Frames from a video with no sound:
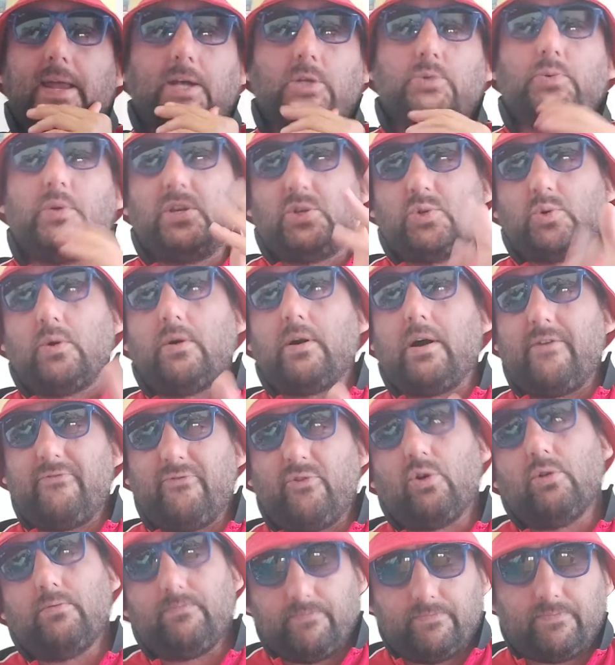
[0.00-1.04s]
next week, so I
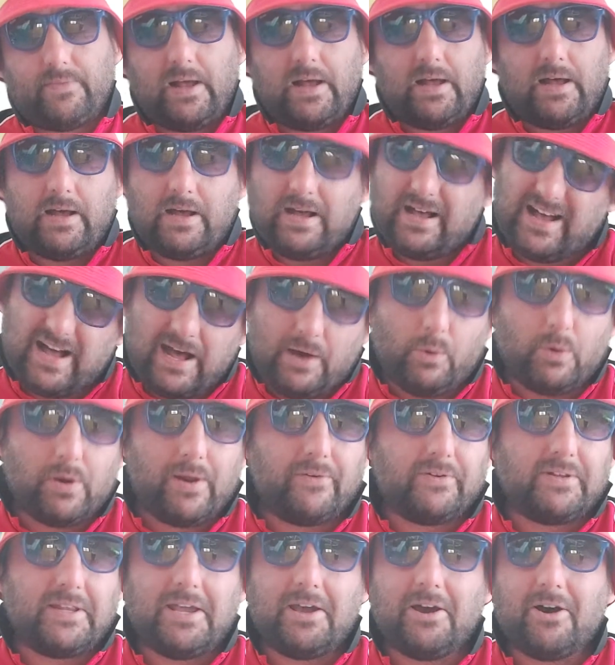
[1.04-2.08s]
thought I won't
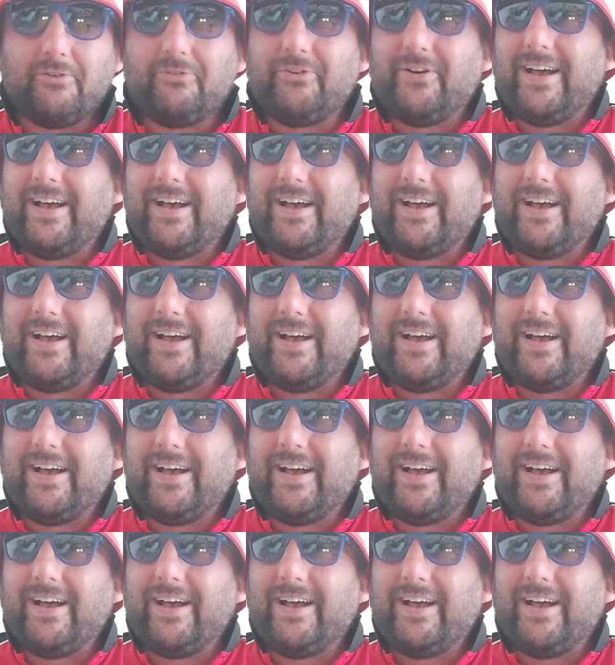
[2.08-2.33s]
have a day off.